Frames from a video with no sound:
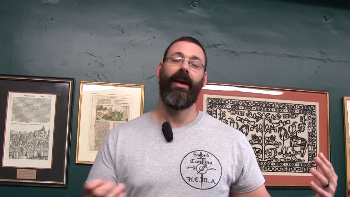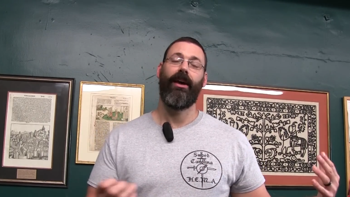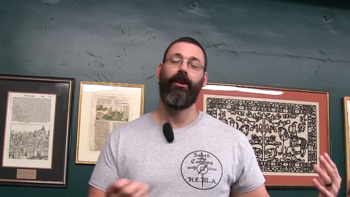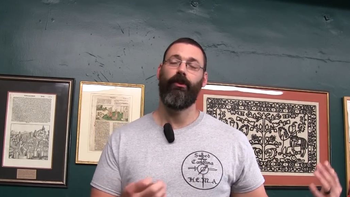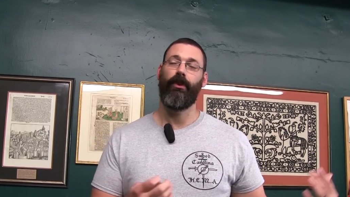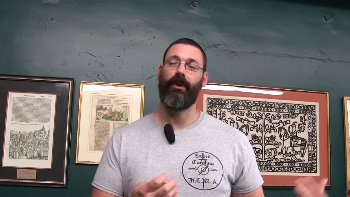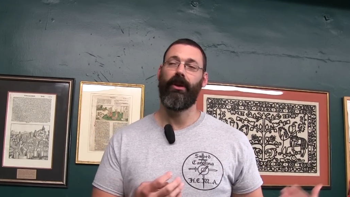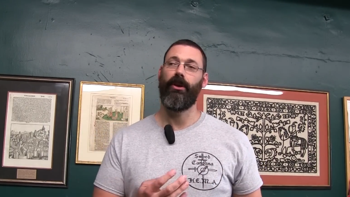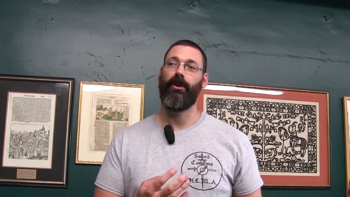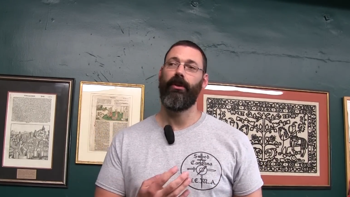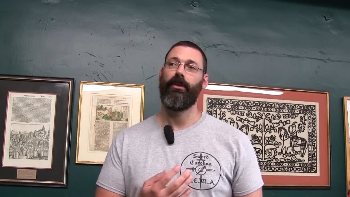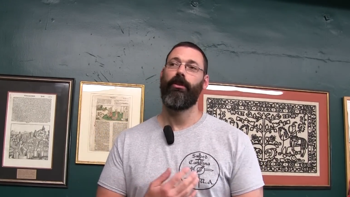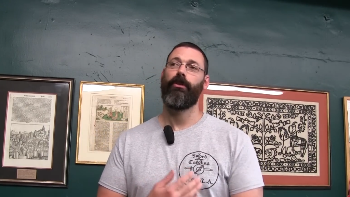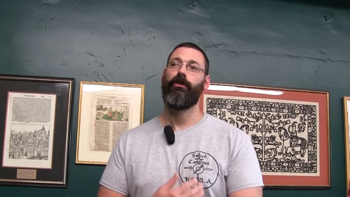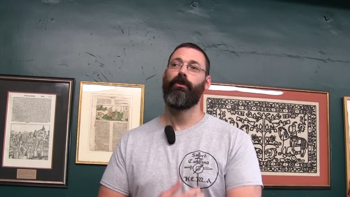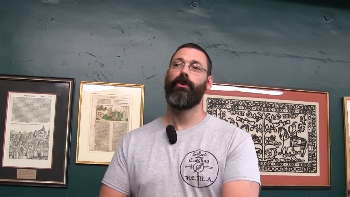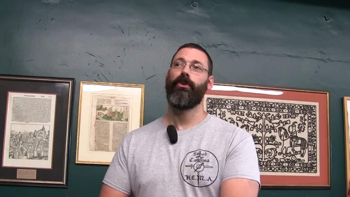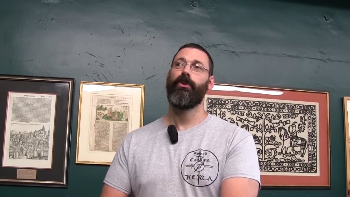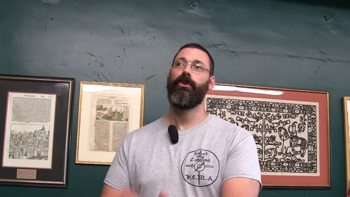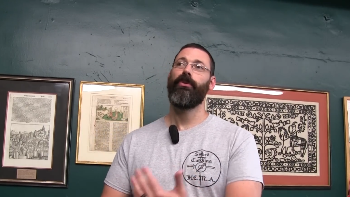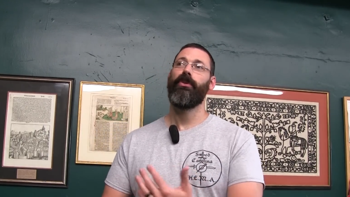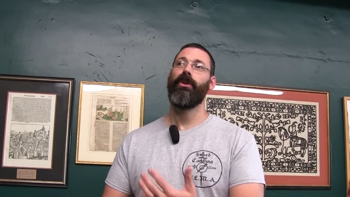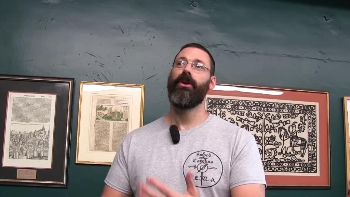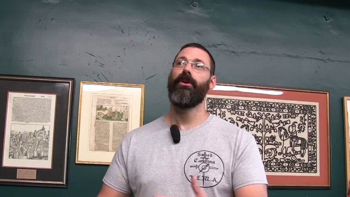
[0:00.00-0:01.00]
as we go
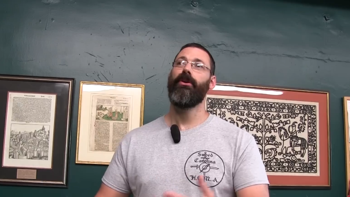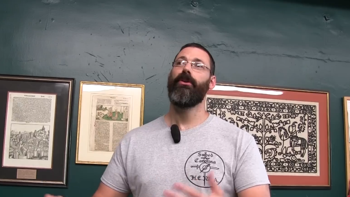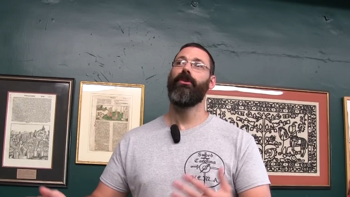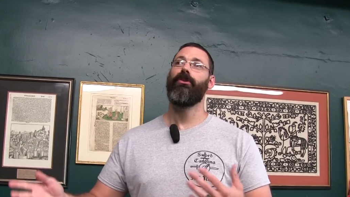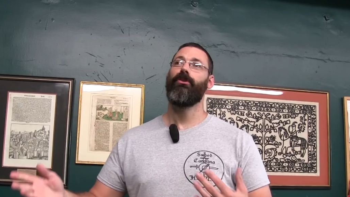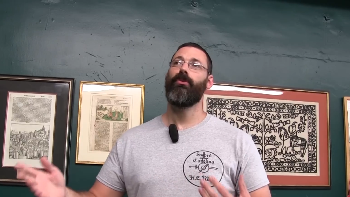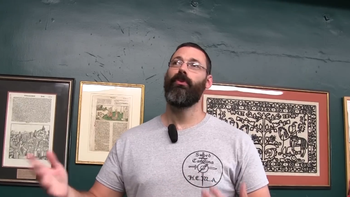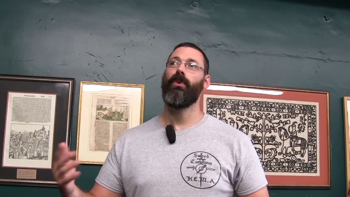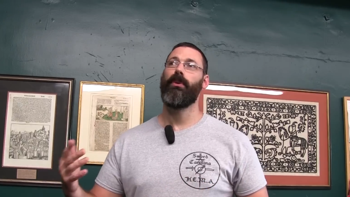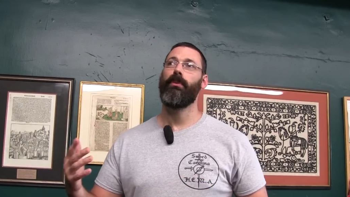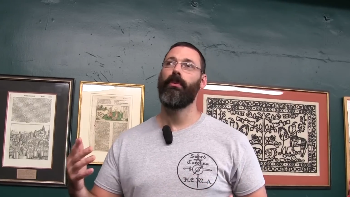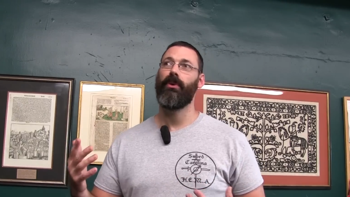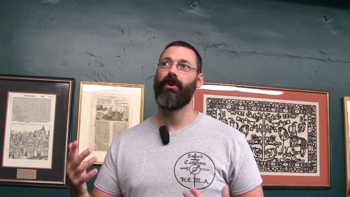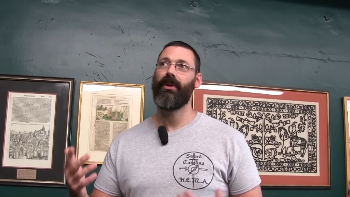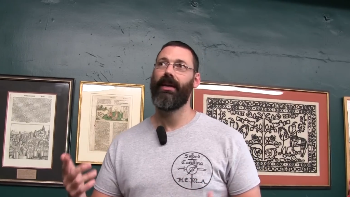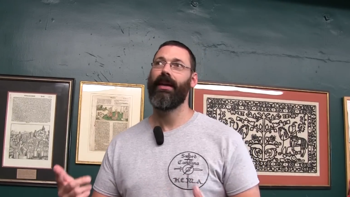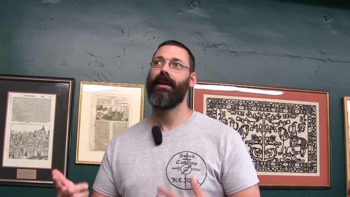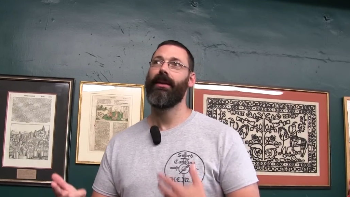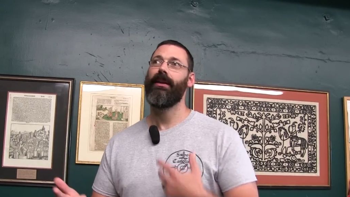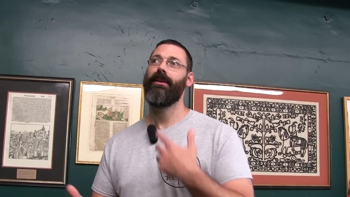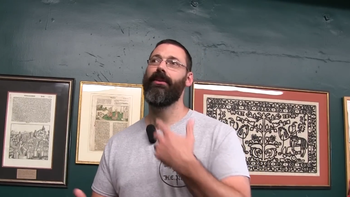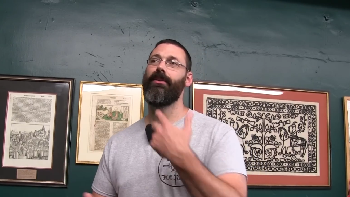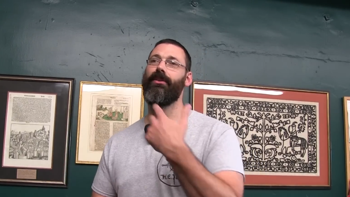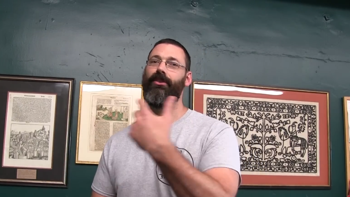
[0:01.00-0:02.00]
through those, we will
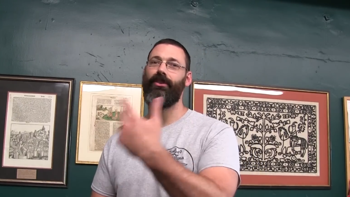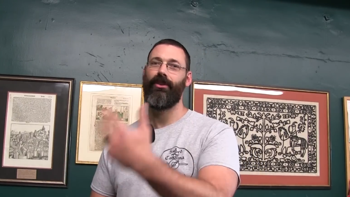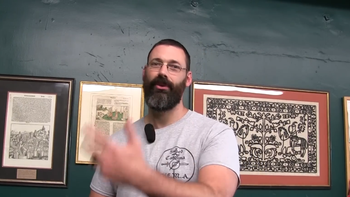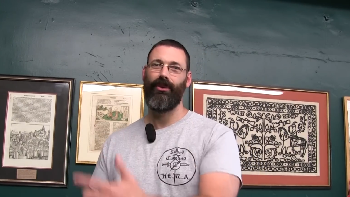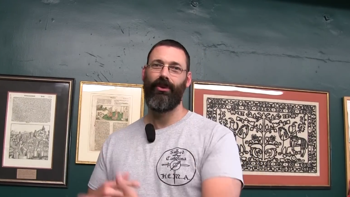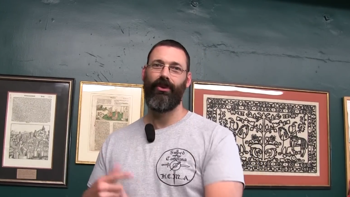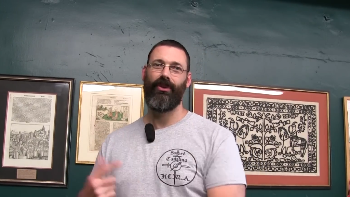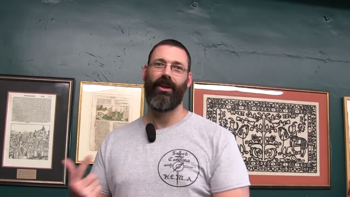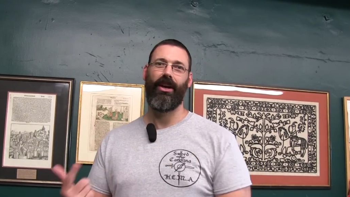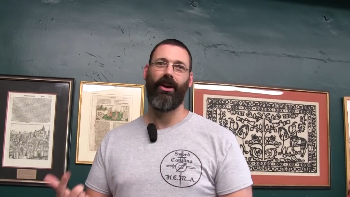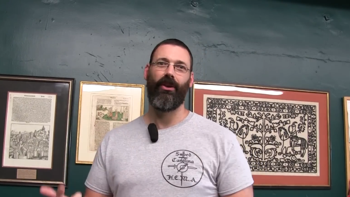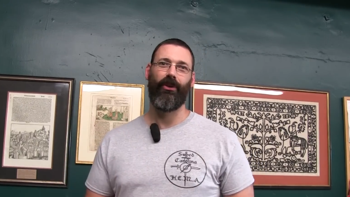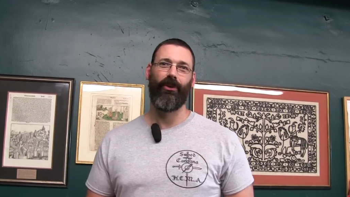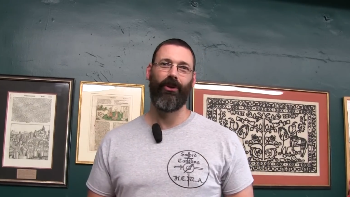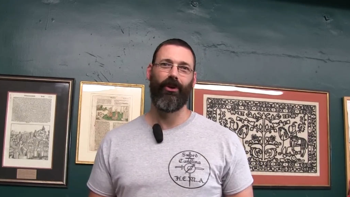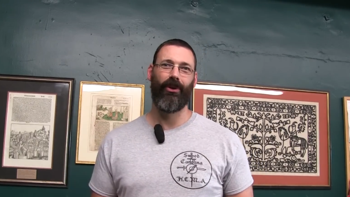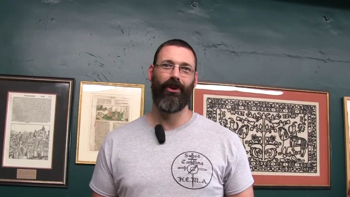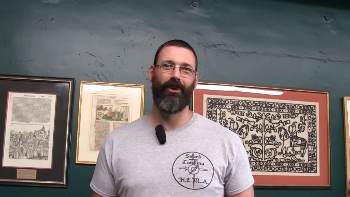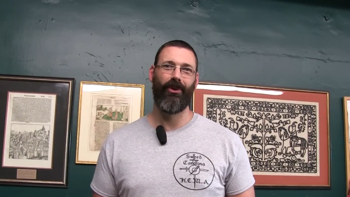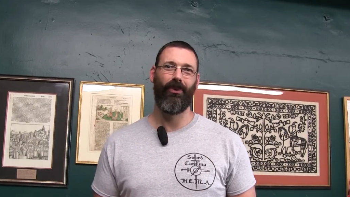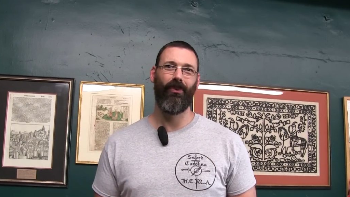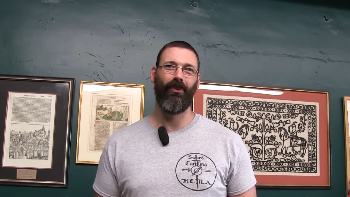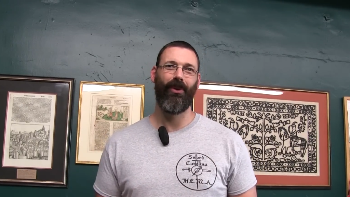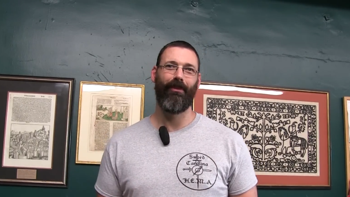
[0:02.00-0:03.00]
get into the
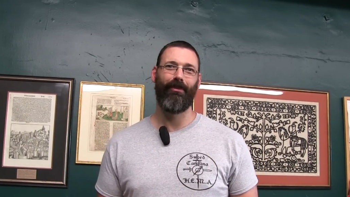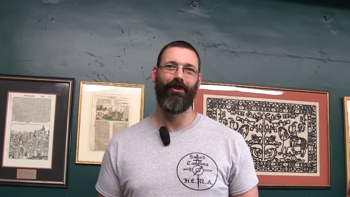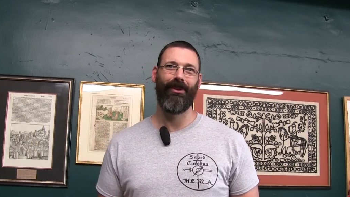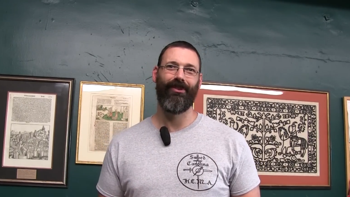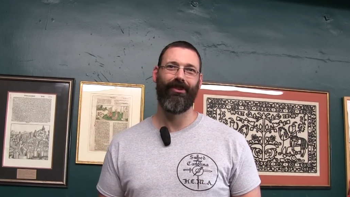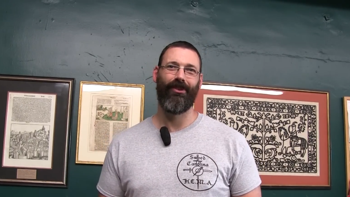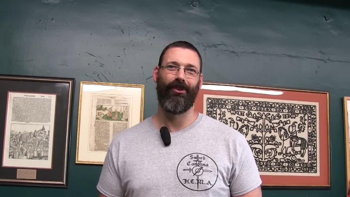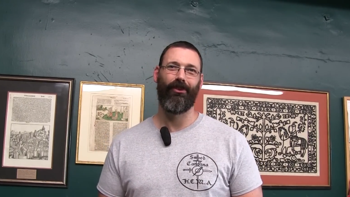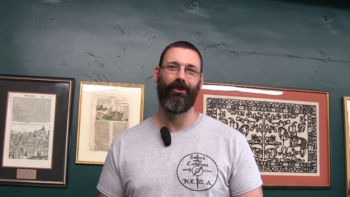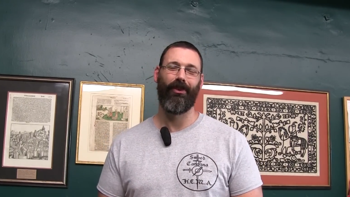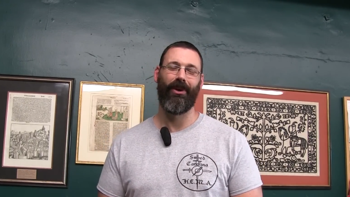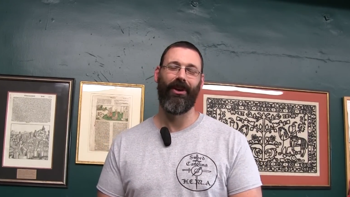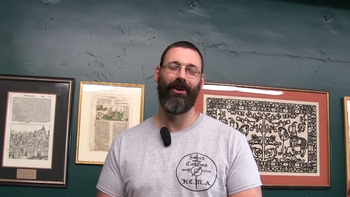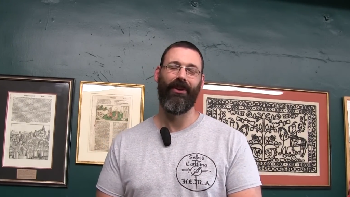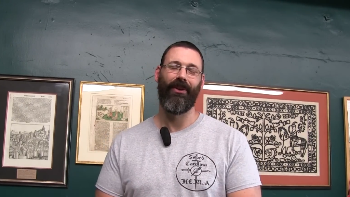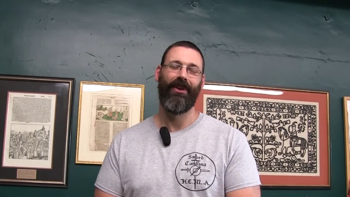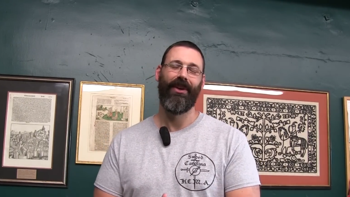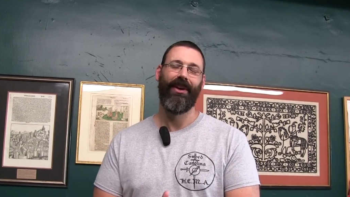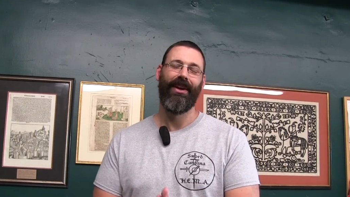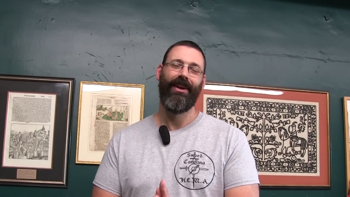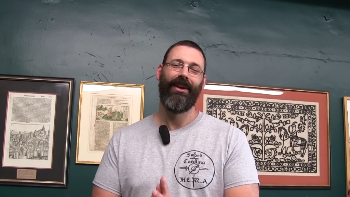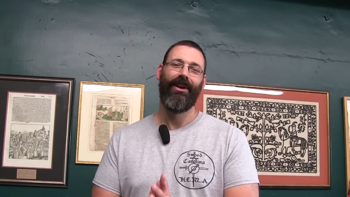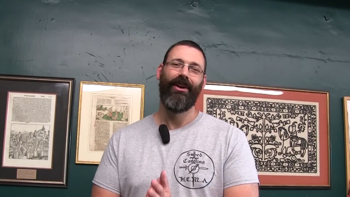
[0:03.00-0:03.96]
other weapons as well.